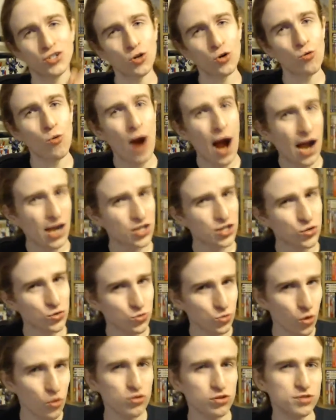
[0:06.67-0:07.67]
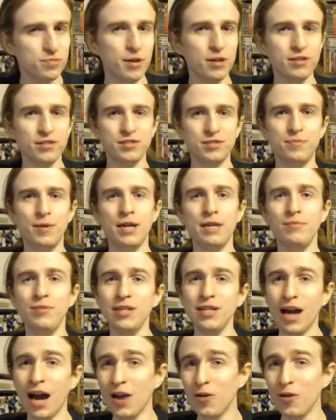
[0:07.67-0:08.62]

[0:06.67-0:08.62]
to watch Rosemary's Baby.